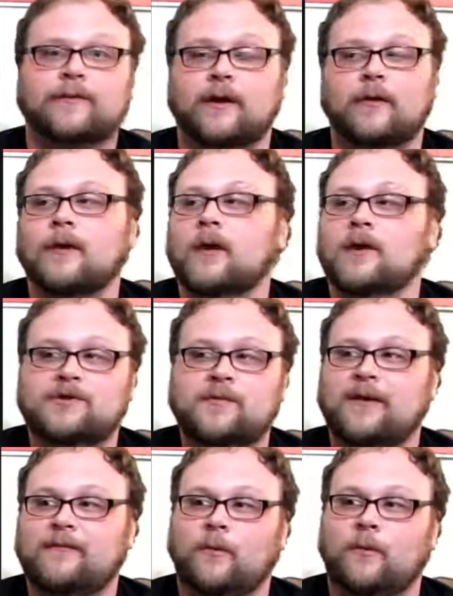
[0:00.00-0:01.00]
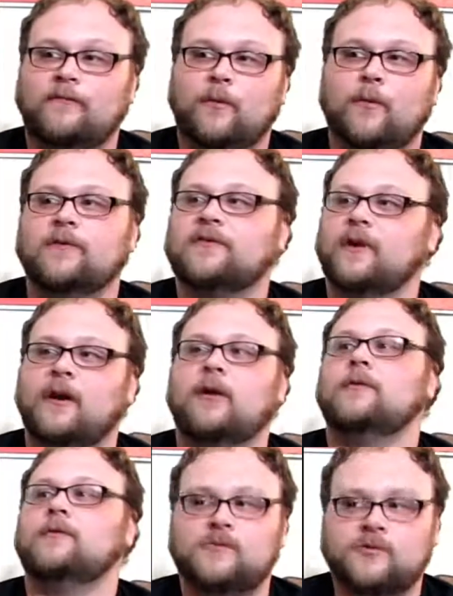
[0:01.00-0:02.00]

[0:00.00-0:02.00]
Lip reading: So 2-mana 4/4s are